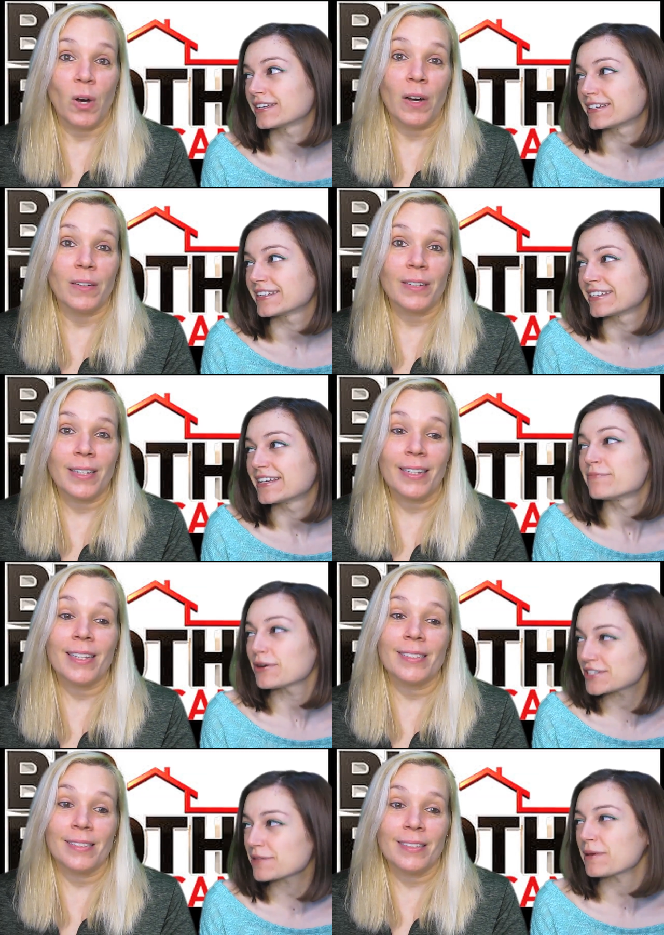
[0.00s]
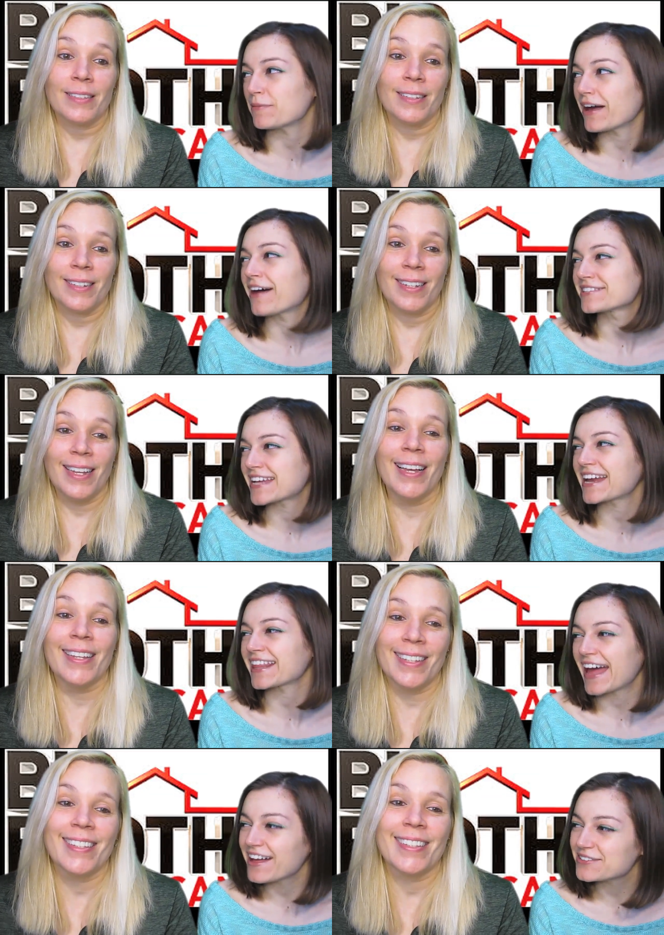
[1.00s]
Speaker 1: Well, most of the people outside of the
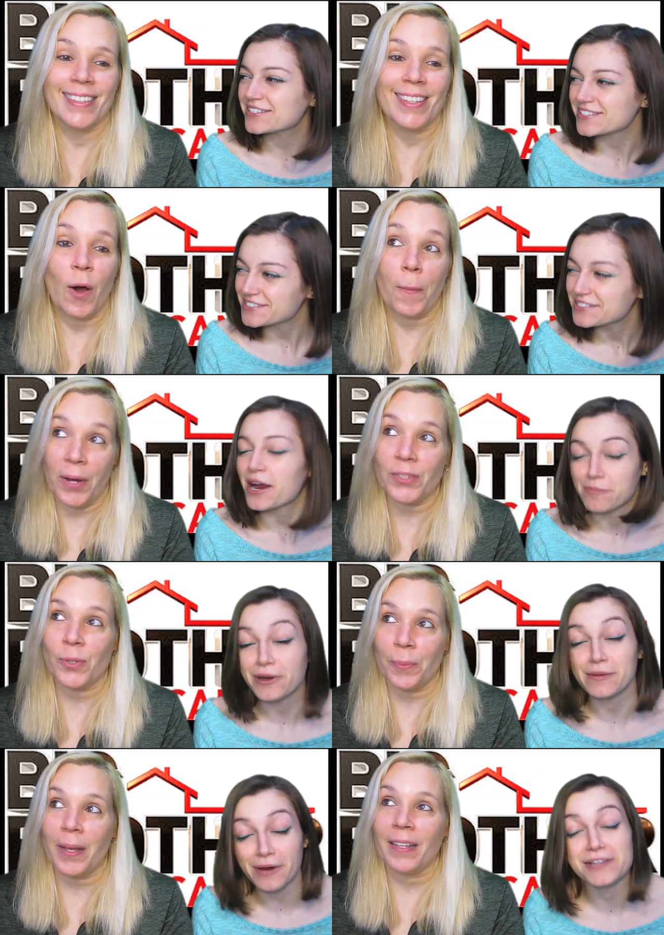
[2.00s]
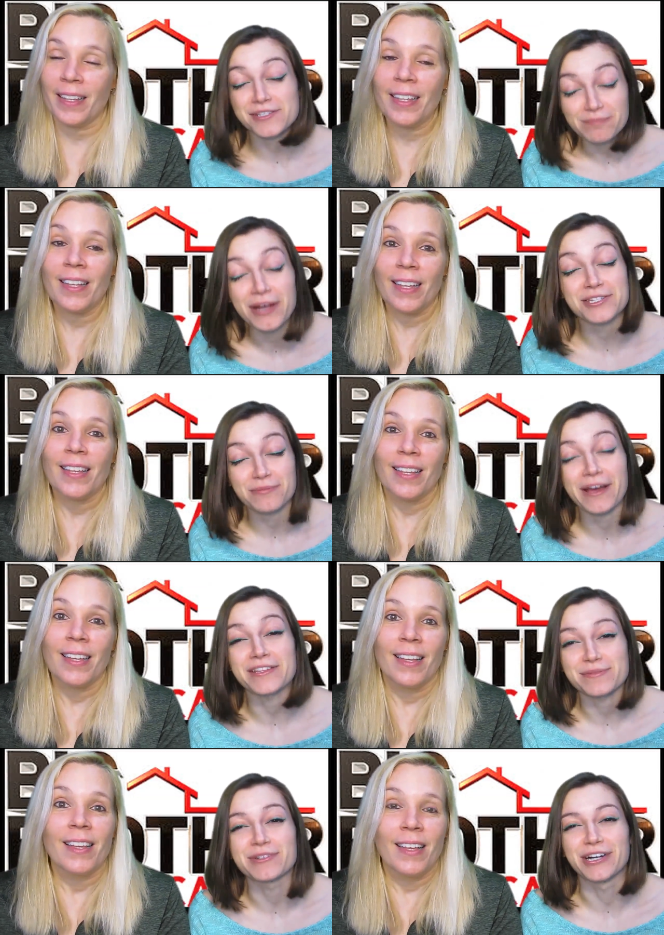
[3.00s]
house are, are pretty puzzled by
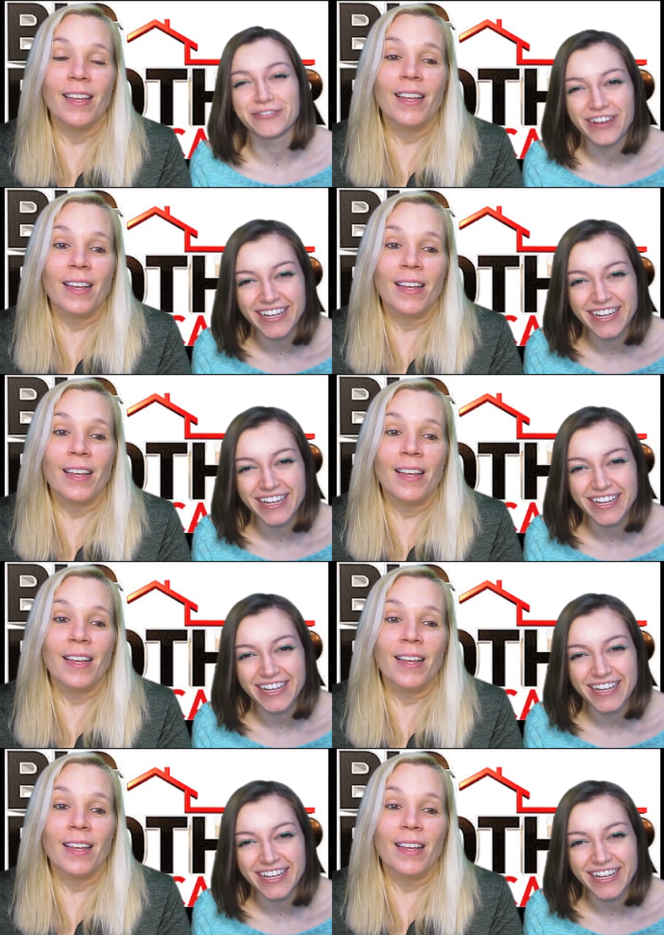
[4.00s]
this move.